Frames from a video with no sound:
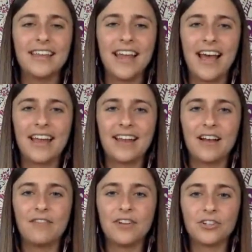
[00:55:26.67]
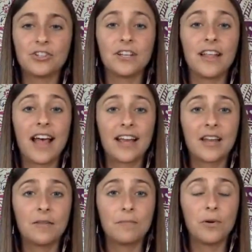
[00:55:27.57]
Yet eventually that
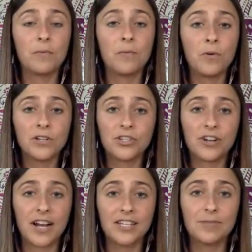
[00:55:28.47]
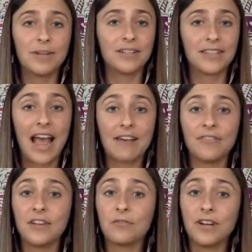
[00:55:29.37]
can put more stress because
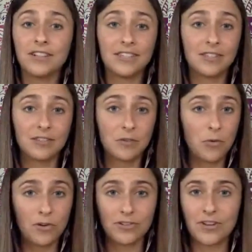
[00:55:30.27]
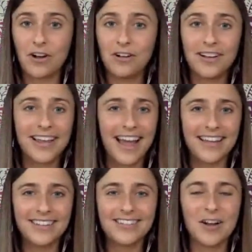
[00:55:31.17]
caffeine raises cortisol
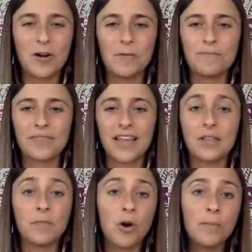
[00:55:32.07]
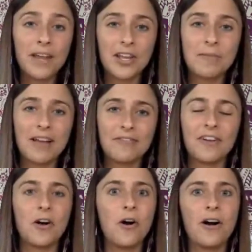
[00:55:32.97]
again. So in the moment you might feel,
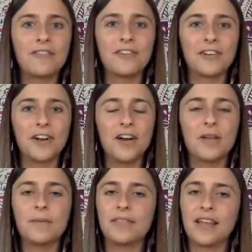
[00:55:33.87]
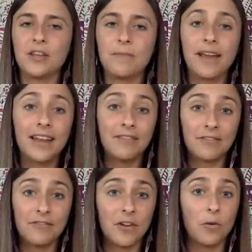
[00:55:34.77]
oh, I feel good, but then you might even
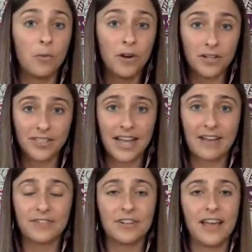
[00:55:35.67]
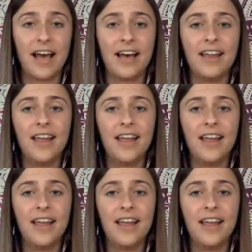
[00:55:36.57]
feel worse after that.